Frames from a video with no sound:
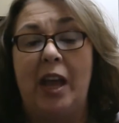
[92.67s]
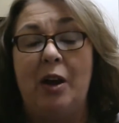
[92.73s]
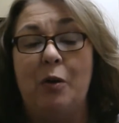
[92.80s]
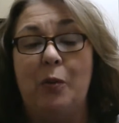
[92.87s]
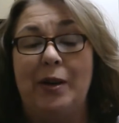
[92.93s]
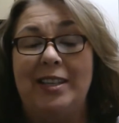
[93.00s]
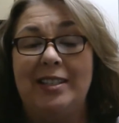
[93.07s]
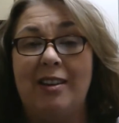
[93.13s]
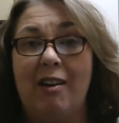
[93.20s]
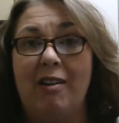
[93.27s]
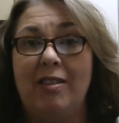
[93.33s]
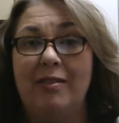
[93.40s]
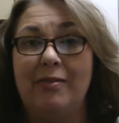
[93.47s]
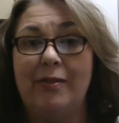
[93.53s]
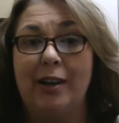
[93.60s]
We saw
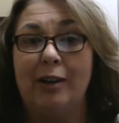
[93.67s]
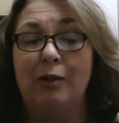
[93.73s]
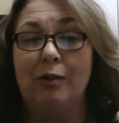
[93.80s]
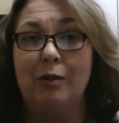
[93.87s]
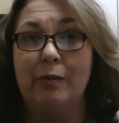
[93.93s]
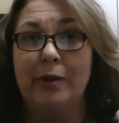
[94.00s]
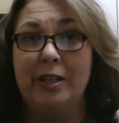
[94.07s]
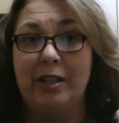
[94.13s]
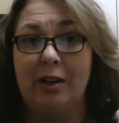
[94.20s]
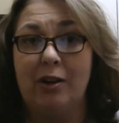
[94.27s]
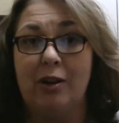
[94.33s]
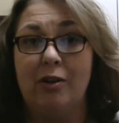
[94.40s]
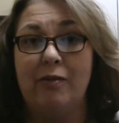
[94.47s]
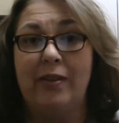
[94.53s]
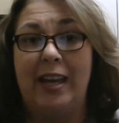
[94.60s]
the Federal
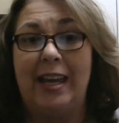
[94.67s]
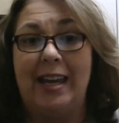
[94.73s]
Reserve